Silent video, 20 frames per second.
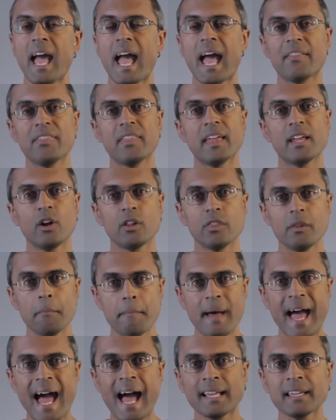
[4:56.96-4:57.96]
And then on the
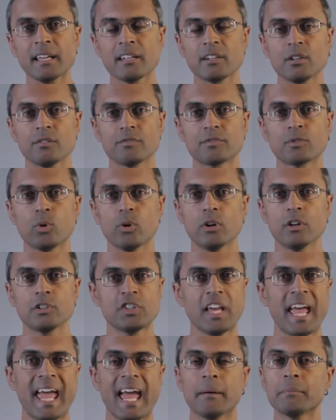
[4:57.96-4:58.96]
back end, of
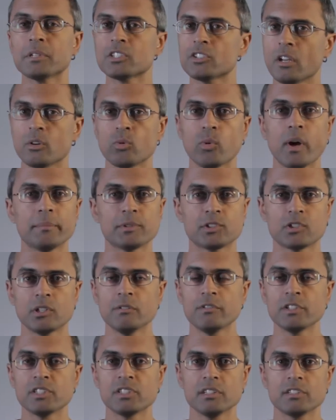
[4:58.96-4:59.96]
course, Amazon Web
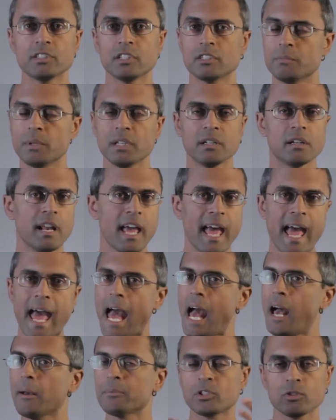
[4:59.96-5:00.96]
Services has been an
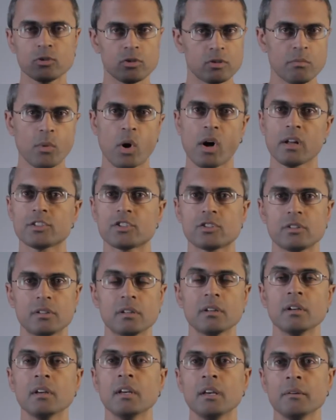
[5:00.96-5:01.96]
absolute
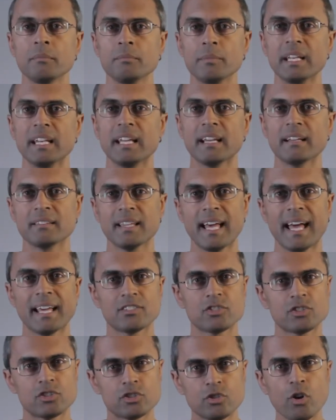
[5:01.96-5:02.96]
monster. meaning that
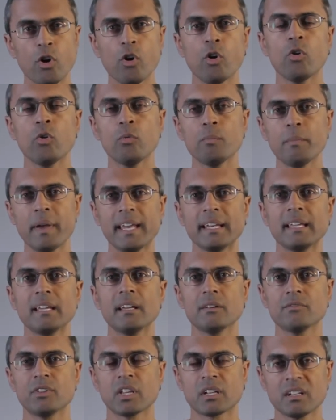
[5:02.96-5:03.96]
so many
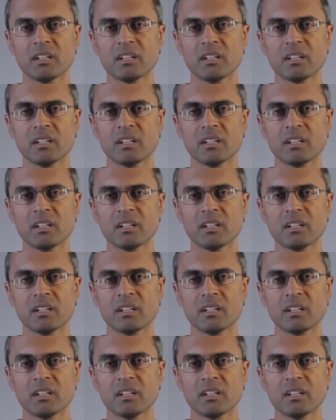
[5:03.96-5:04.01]
of the